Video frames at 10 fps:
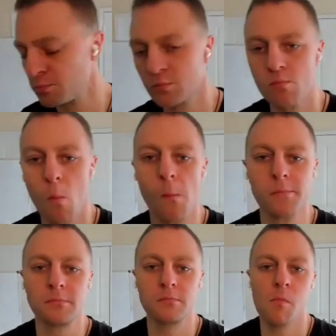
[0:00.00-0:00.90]
that was
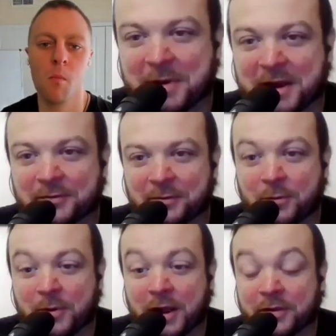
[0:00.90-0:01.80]
availability bias for
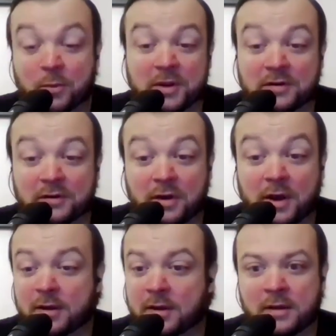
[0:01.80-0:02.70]
a while, that we just
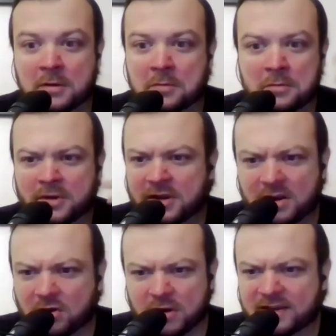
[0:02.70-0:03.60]
thought,
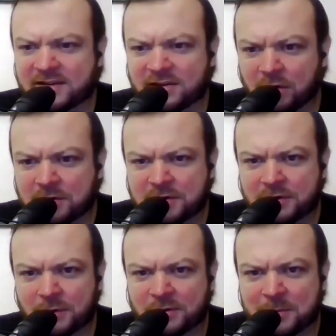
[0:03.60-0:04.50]
isn't
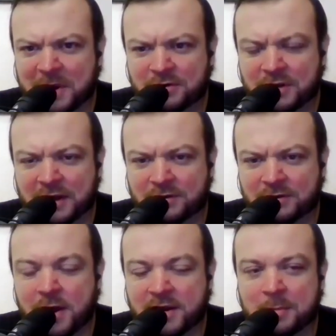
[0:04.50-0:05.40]
Earth so special that it's
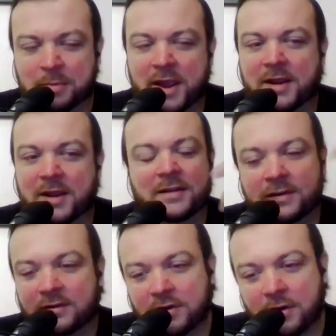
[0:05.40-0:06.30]
a rocky planet? And it's
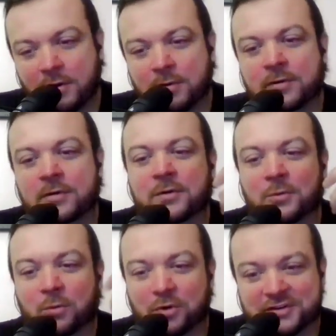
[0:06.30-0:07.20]
like, no,
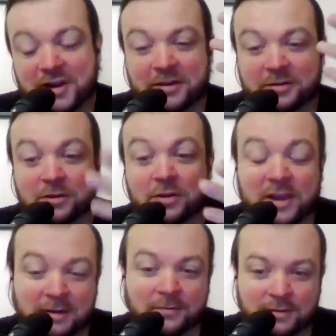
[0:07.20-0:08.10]
we're just not
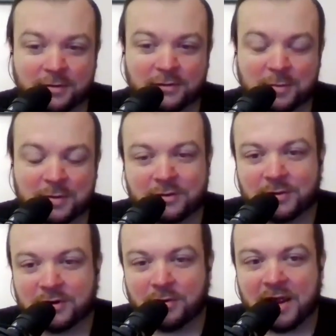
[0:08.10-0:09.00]
looking for those because
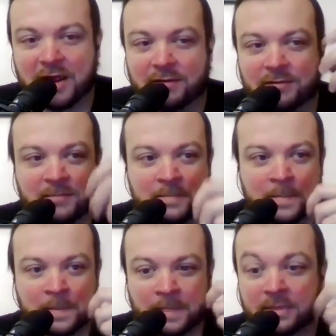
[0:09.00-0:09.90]
we don't have
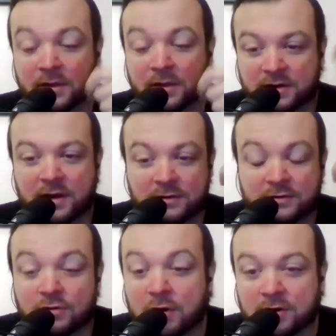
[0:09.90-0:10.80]
the tech
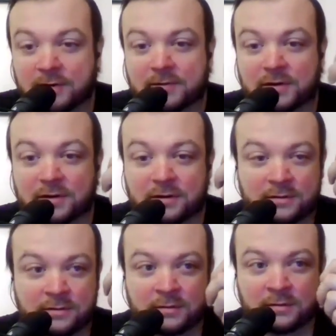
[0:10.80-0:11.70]
strong enough to
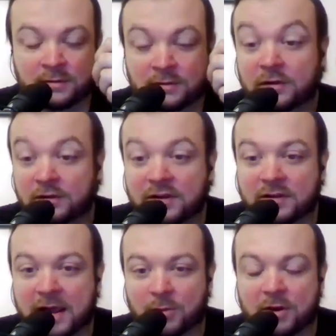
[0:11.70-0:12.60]

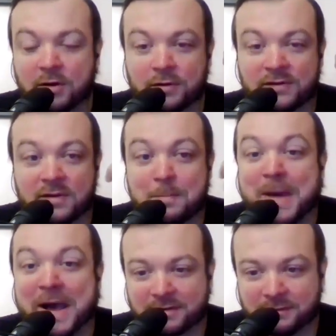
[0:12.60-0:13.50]
see that. We can only see the
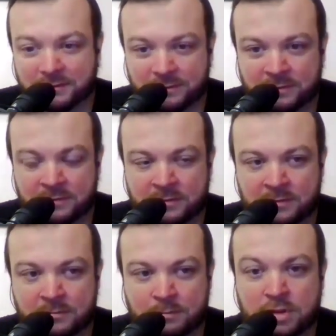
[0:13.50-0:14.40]
massive
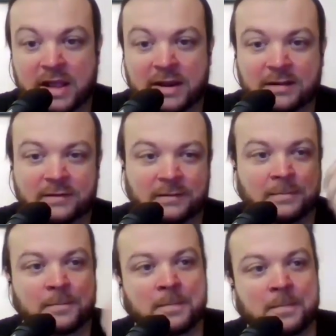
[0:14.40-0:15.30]
planets.